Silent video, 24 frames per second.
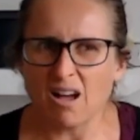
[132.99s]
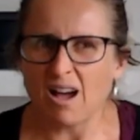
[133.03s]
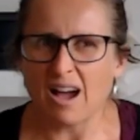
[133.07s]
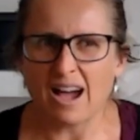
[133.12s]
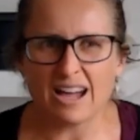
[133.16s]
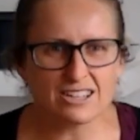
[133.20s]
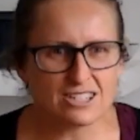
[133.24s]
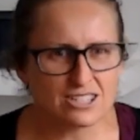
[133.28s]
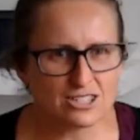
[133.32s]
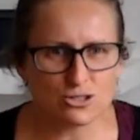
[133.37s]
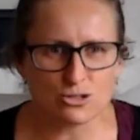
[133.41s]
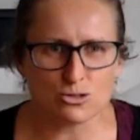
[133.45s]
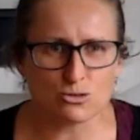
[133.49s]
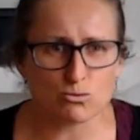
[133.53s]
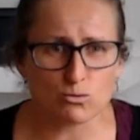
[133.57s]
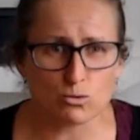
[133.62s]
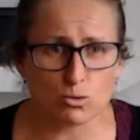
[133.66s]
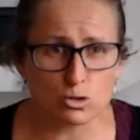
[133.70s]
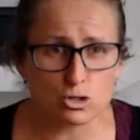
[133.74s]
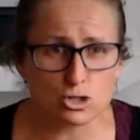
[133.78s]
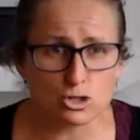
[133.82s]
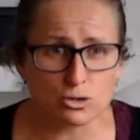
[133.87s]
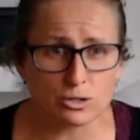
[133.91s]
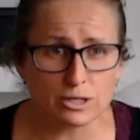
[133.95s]
I just use raw
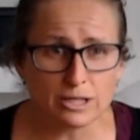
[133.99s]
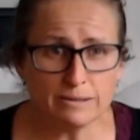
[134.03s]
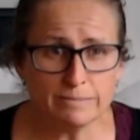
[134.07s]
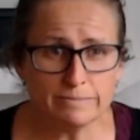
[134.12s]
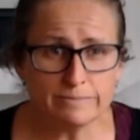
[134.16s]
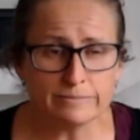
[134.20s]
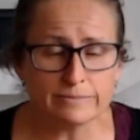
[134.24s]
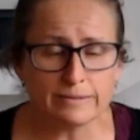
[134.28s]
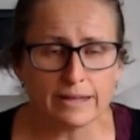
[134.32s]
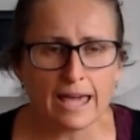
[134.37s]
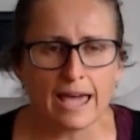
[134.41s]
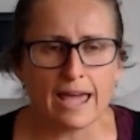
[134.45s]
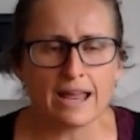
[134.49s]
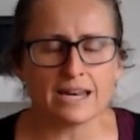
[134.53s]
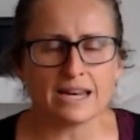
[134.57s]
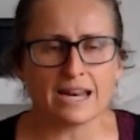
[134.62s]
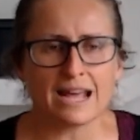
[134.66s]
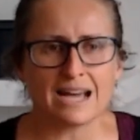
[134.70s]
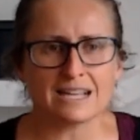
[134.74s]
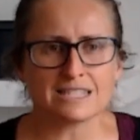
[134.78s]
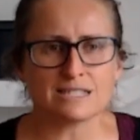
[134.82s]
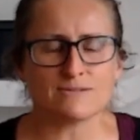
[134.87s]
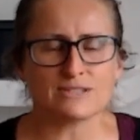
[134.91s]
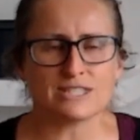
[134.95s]
sugar and it
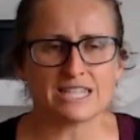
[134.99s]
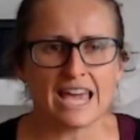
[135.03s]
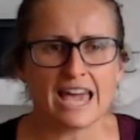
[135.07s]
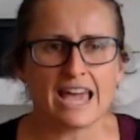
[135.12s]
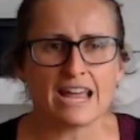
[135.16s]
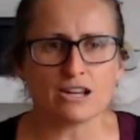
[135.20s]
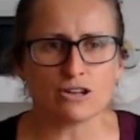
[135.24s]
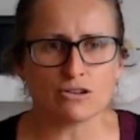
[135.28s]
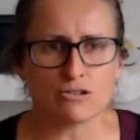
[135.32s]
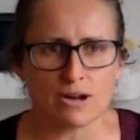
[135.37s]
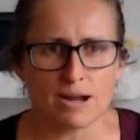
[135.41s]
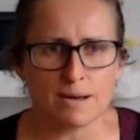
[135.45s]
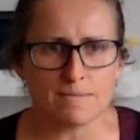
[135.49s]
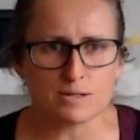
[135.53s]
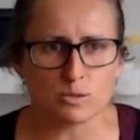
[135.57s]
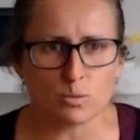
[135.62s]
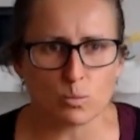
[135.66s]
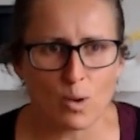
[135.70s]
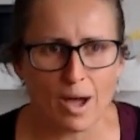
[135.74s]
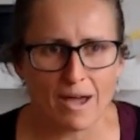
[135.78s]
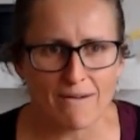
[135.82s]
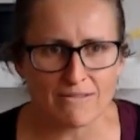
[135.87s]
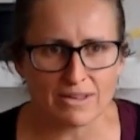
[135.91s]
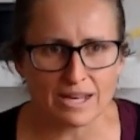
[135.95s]
asks for 10 grams of
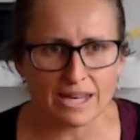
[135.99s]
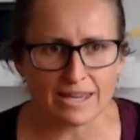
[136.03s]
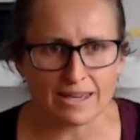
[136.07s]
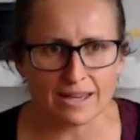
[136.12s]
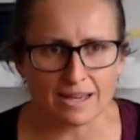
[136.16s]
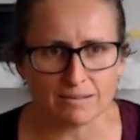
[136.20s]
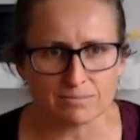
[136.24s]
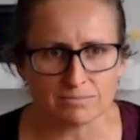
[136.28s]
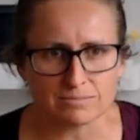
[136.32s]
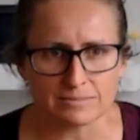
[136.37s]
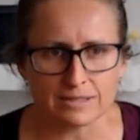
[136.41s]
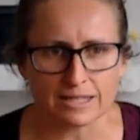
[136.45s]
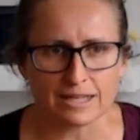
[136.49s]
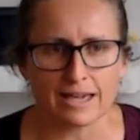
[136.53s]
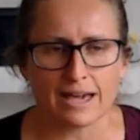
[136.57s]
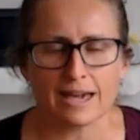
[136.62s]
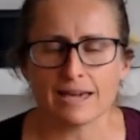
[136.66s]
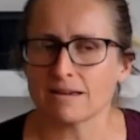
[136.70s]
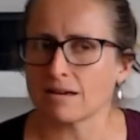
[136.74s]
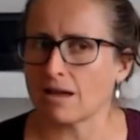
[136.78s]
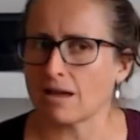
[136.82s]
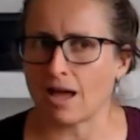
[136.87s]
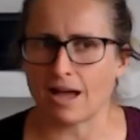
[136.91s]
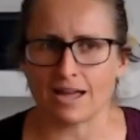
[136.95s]
white vinegar,
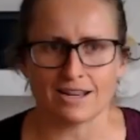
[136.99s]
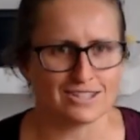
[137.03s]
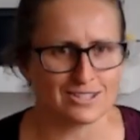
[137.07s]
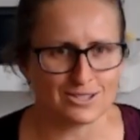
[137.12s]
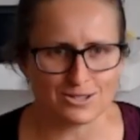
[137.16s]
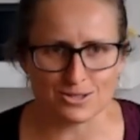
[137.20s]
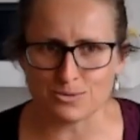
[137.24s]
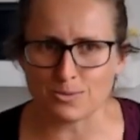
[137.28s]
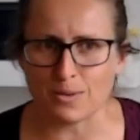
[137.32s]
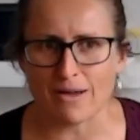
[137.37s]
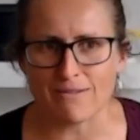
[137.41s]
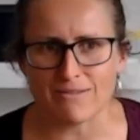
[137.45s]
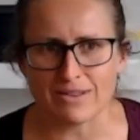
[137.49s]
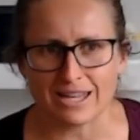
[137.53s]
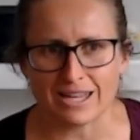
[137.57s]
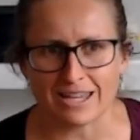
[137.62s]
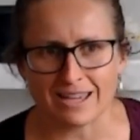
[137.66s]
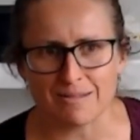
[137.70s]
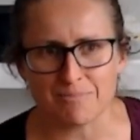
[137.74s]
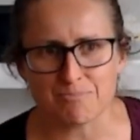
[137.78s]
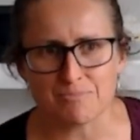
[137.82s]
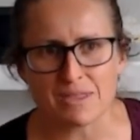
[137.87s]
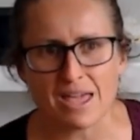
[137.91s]
okay? I just use white vinegar.